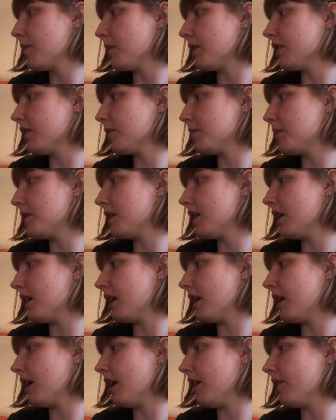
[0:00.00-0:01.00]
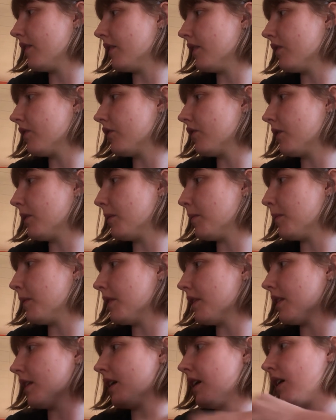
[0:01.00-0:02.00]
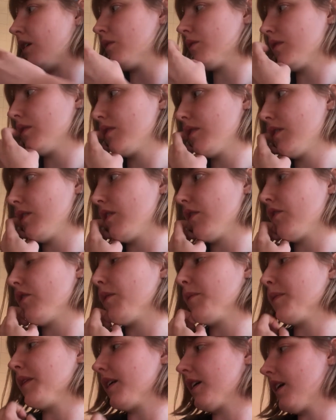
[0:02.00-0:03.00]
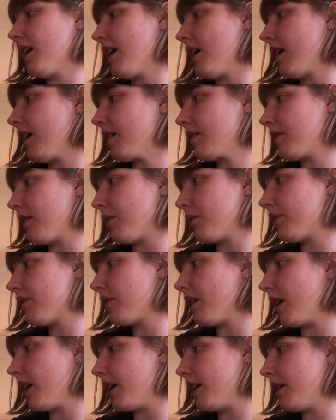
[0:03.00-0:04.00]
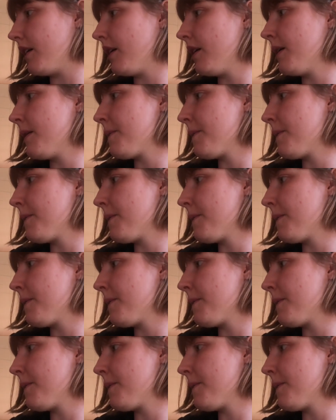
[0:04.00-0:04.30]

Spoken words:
must be a haven from the chaos outside.